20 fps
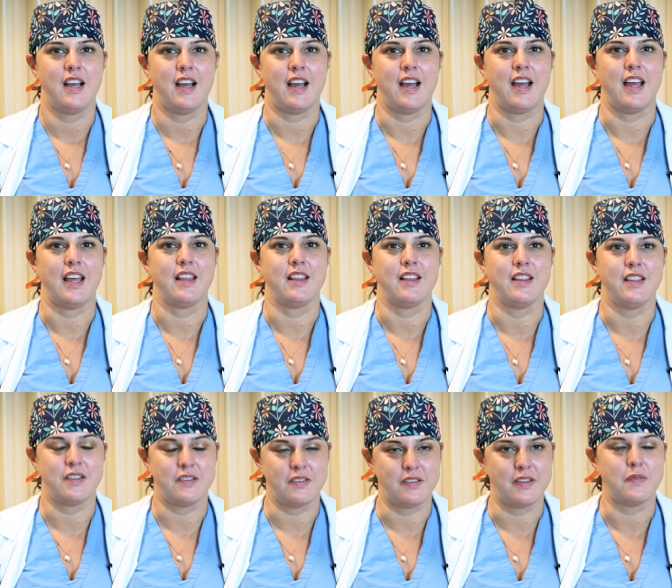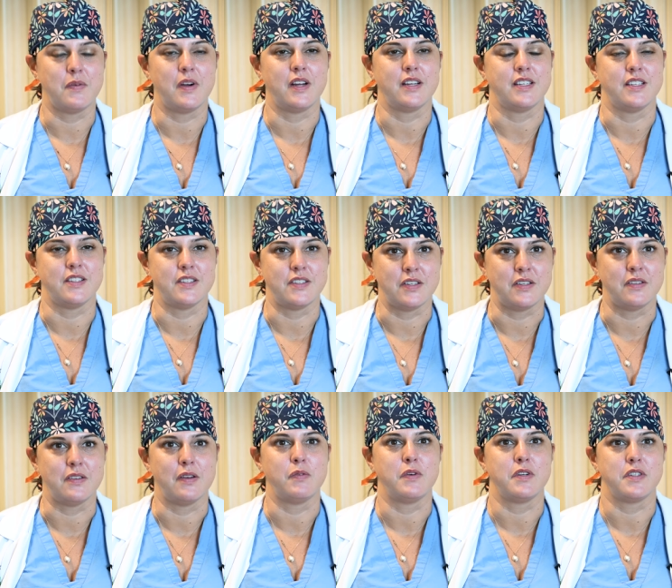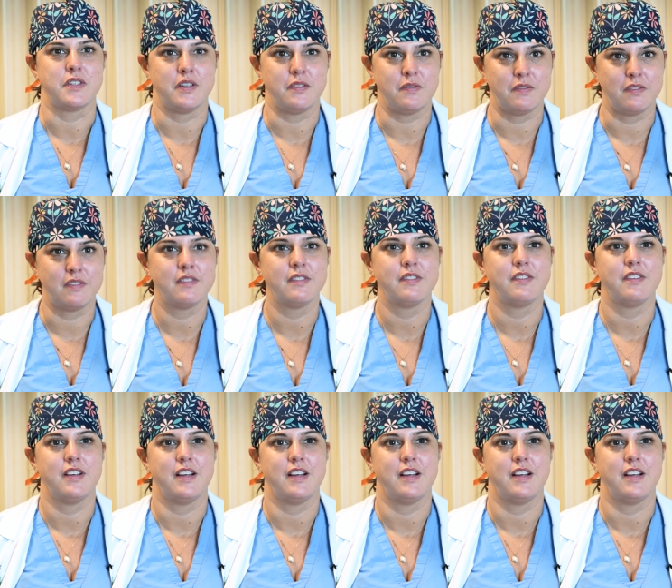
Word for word: I literally walked into a war zone.